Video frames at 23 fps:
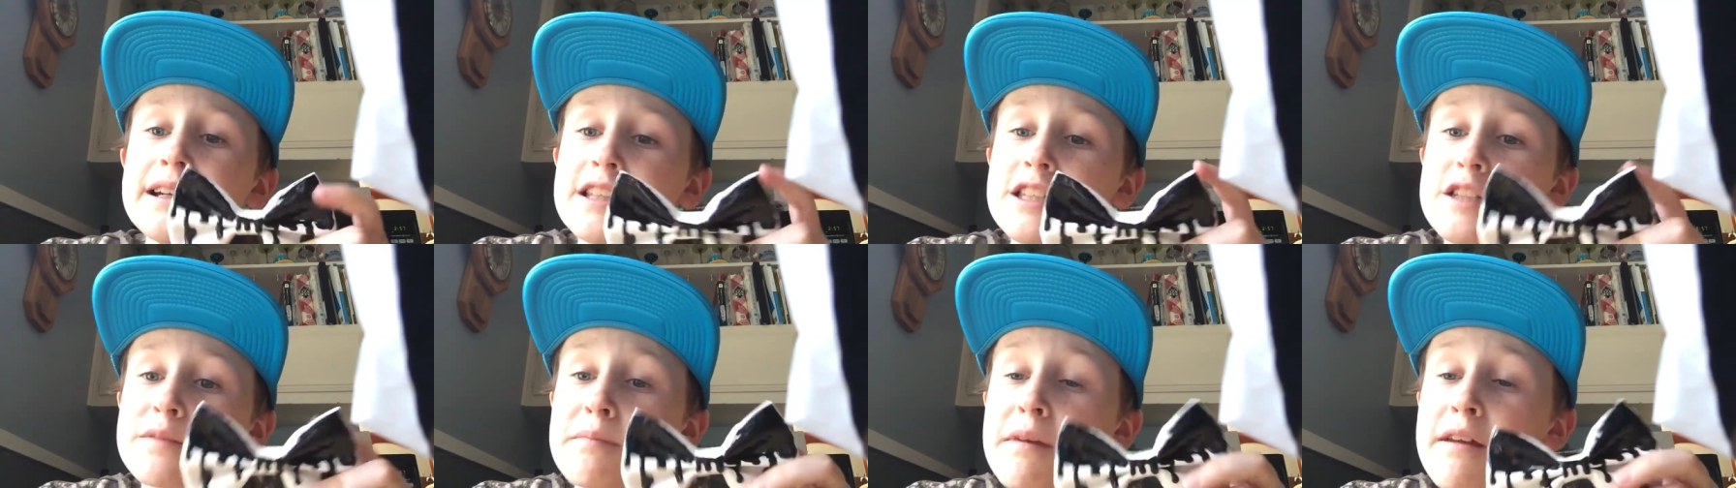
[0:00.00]

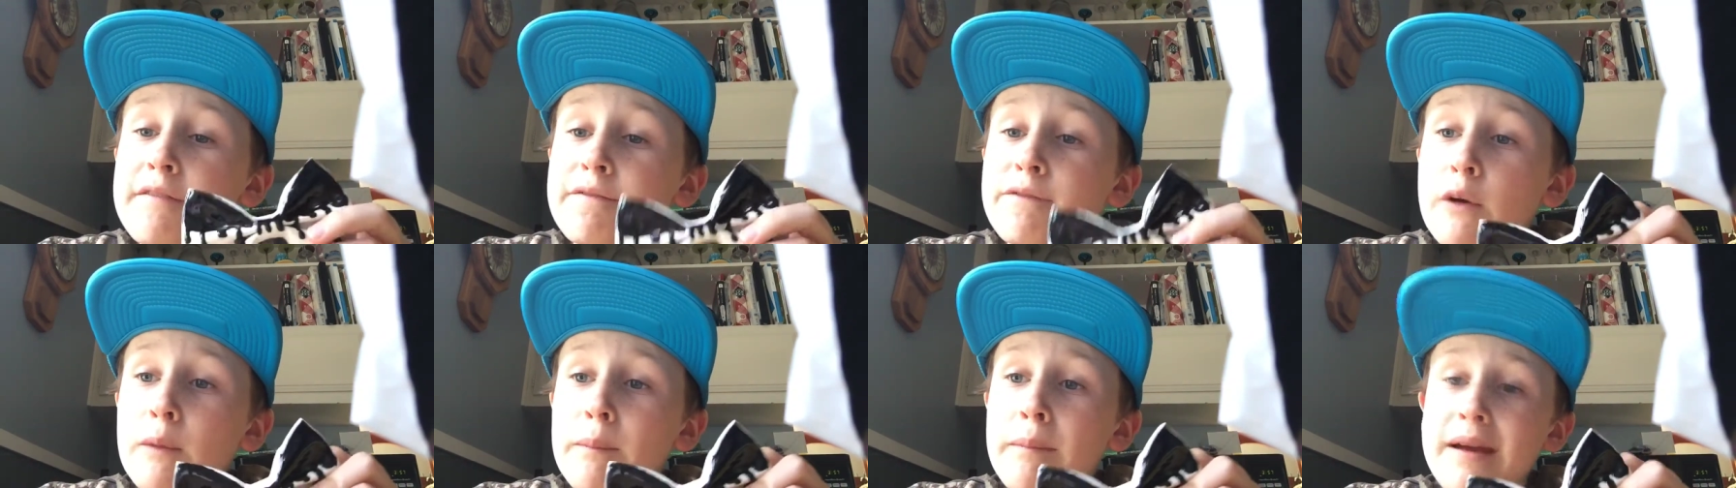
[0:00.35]
It's
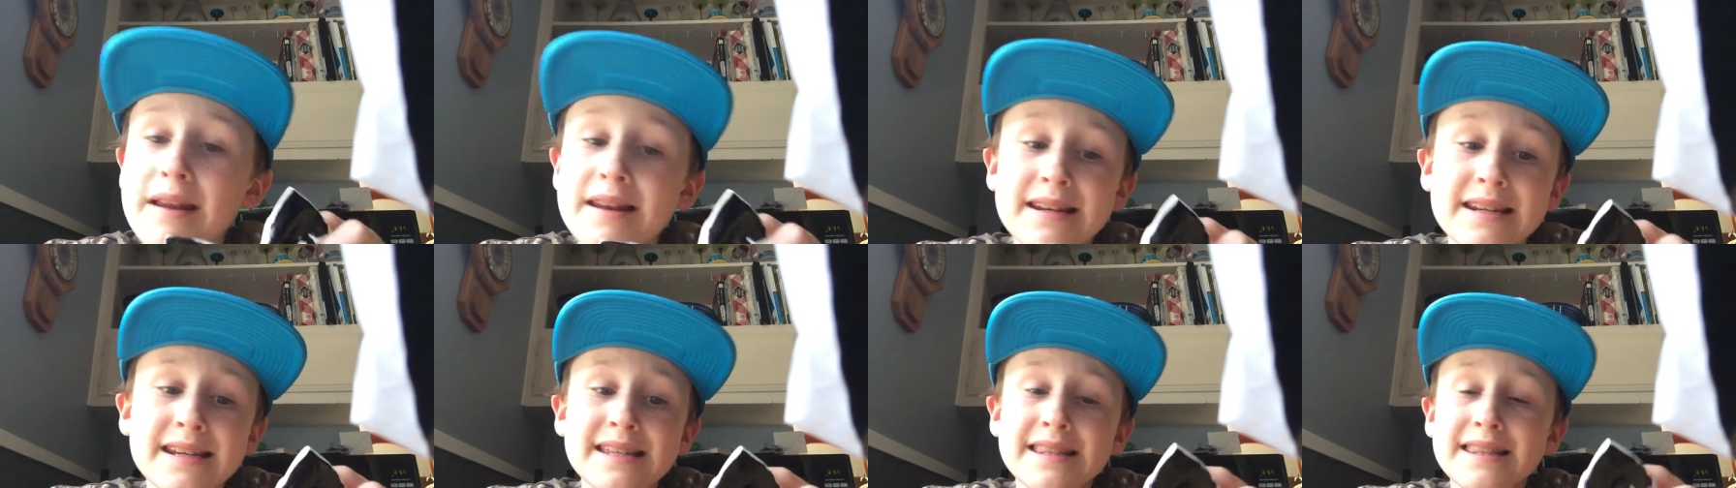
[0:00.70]
meant for
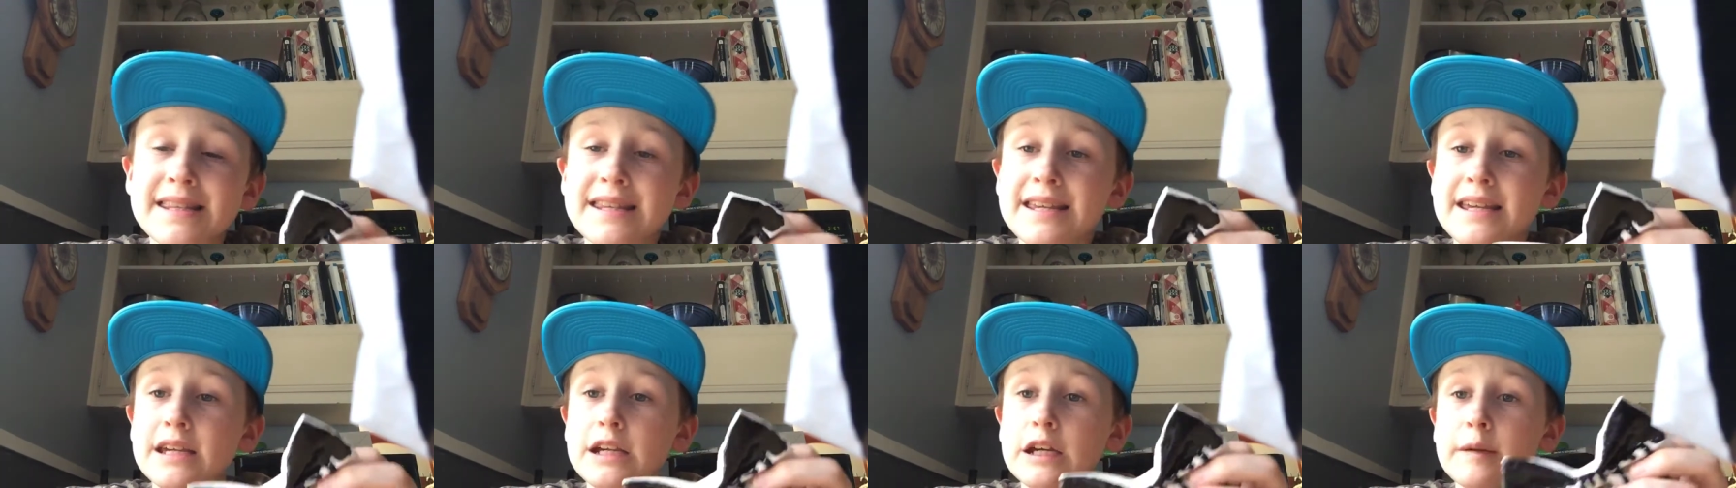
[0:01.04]
Bendy
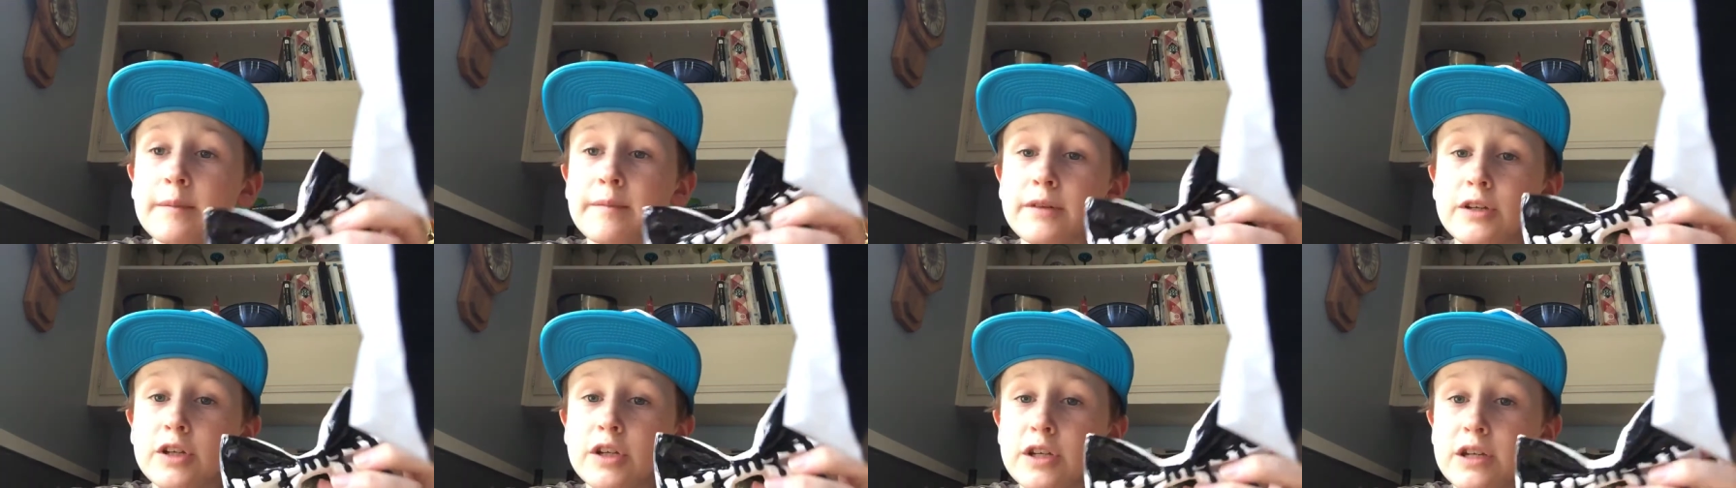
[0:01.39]
the
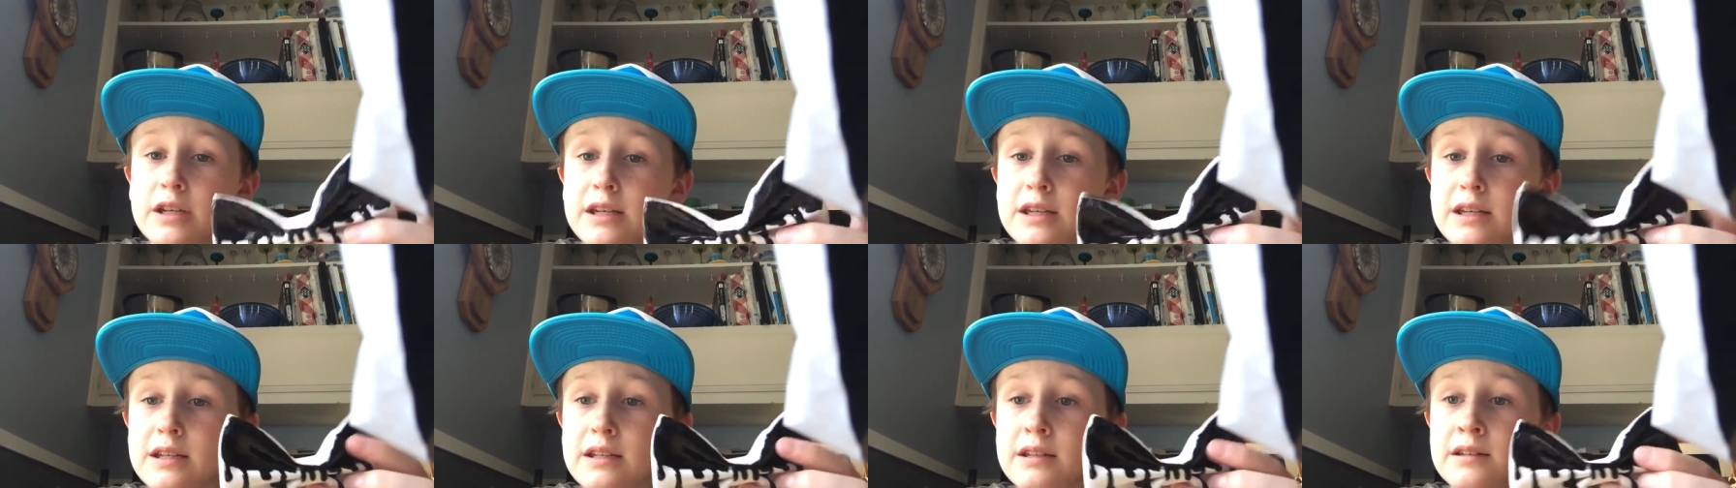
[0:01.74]
ink
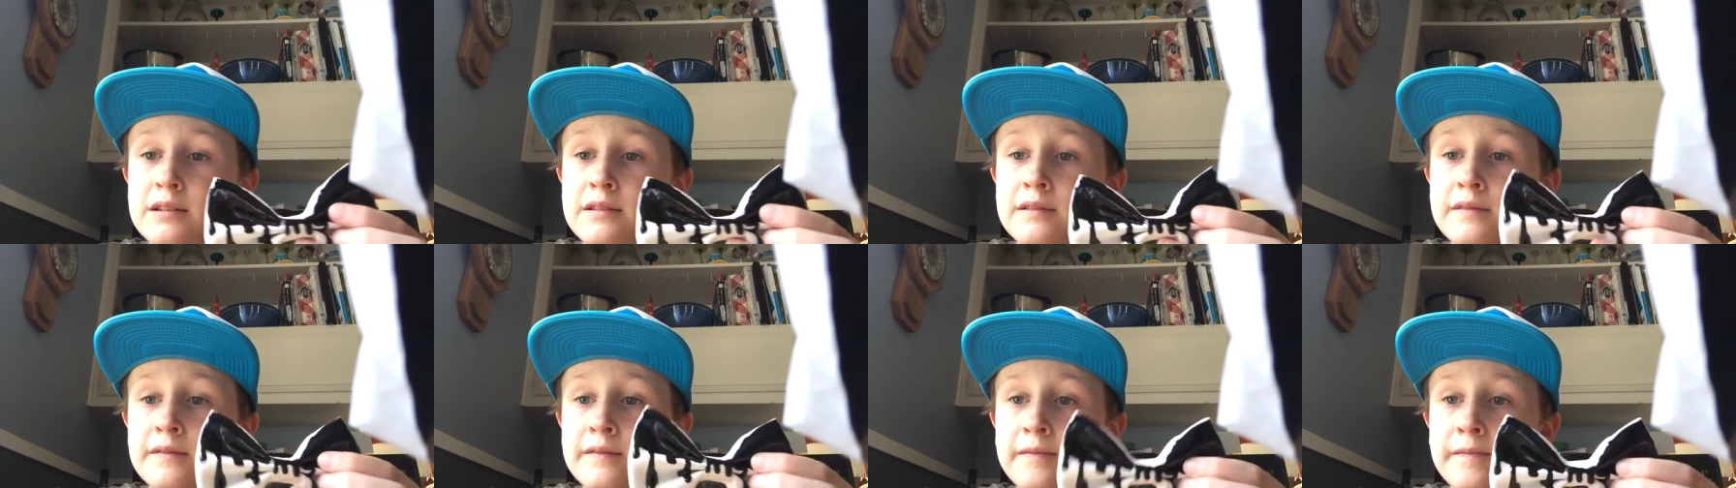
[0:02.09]

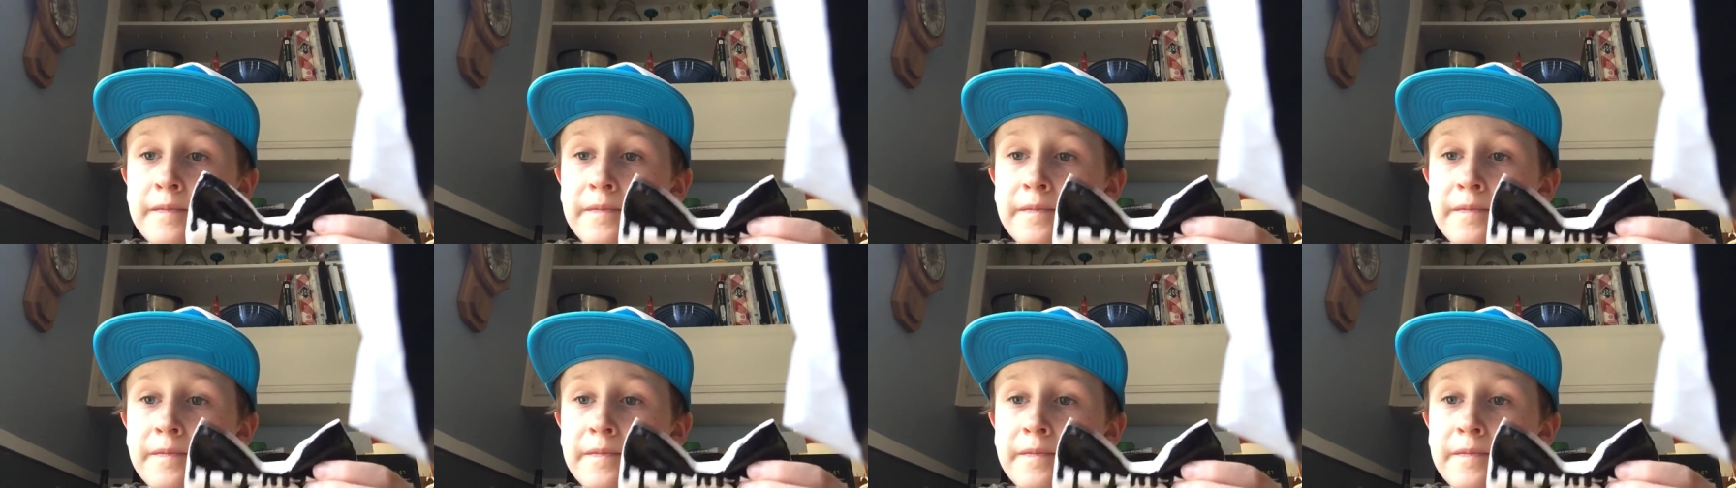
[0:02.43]
machine.